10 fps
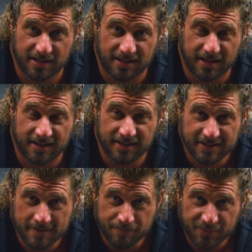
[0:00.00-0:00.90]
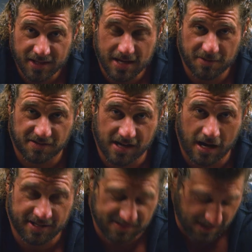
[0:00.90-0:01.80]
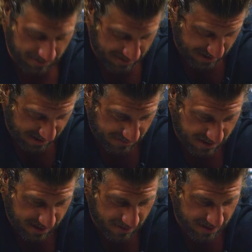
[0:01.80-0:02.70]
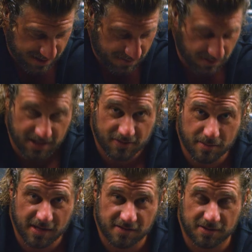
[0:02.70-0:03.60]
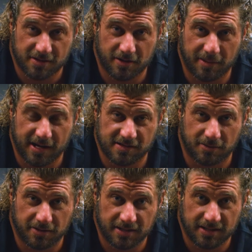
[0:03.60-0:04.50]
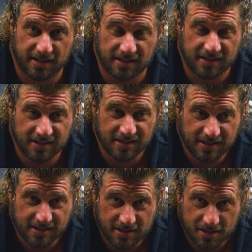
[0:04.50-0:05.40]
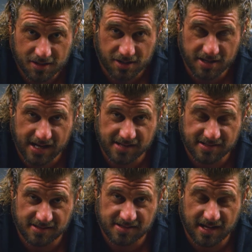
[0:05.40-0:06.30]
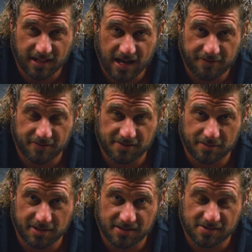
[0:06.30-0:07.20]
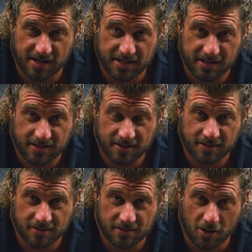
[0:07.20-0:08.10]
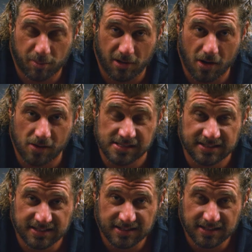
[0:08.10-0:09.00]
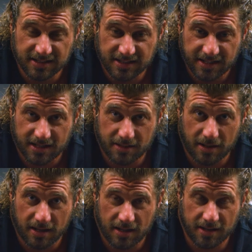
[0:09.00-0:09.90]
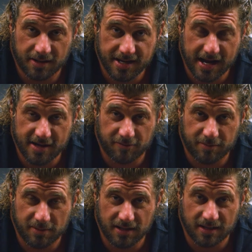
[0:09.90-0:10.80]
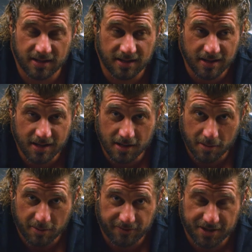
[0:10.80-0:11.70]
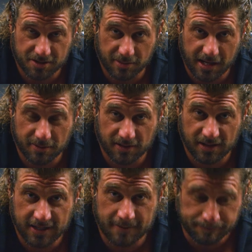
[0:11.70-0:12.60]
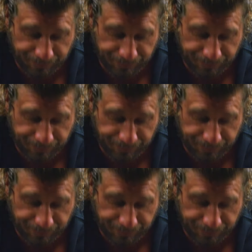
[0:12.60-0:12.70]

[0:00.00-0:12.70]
and keep those comments coming, because we just want to give you the best material possible and show you guys an inside life of somebody that's trying to go pro in the IFBB Professional Bodybuilding League,